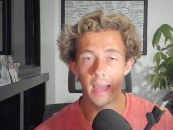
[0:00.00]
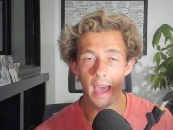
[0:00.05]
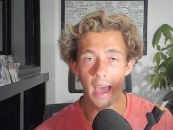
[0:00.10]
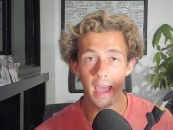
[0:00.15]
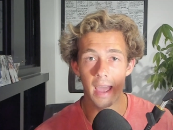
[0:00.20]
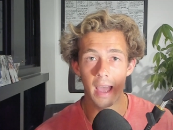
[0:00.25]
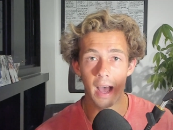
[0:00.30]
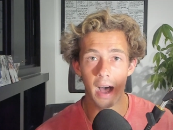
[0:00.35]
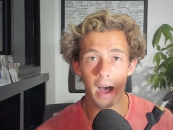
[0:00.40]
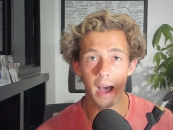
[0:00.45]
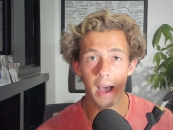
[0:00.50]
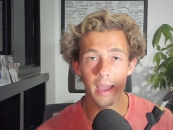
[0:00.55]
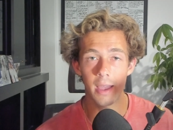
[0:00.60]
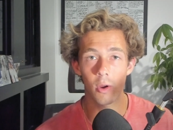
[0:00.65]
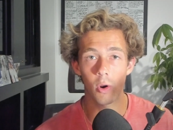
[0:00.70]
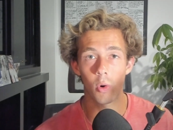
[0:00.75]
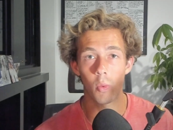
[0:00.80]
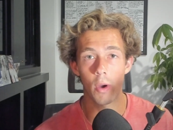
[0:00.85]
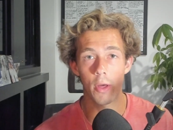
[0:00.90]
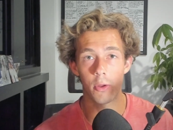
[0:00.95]
AI
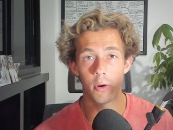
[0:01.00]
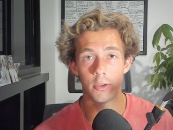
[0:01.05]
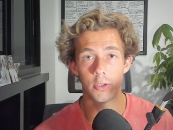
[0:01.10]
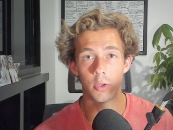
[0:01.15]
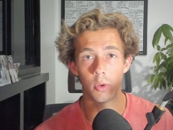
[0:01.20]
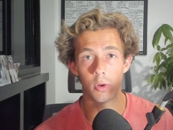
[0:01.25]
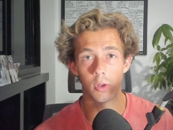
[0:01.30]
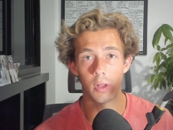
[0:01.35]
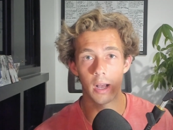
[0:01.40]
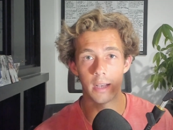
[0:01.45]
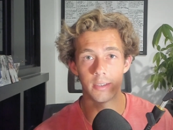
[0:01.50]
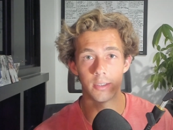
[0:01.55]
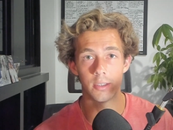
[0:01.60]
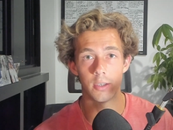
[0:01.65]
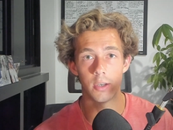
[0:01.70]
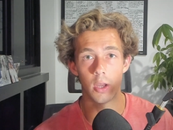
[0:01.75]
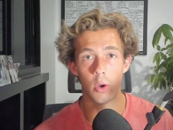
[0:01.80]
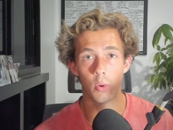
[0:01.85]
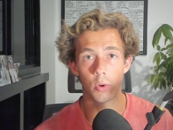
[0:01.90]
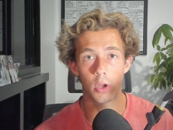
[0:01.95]
or whether it's utilizing
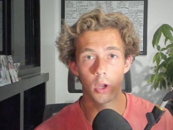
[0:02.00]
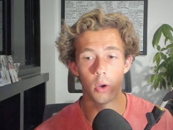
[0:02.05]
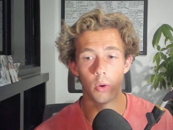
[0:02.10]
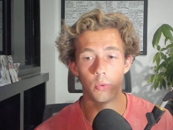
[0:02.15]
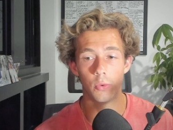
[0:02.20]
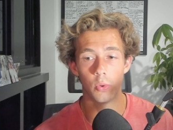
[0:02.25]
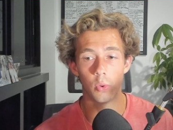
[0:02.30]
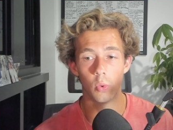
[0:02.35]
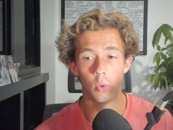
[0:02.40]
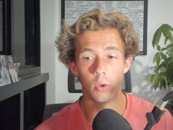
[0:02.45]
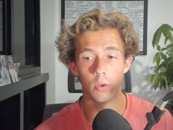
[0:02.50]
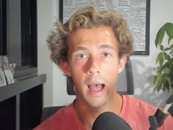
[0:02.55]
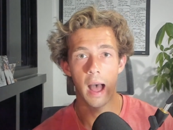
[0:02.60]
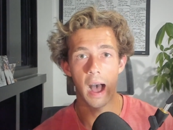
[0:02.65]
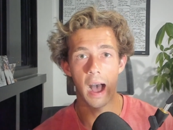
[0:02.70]
no code tools.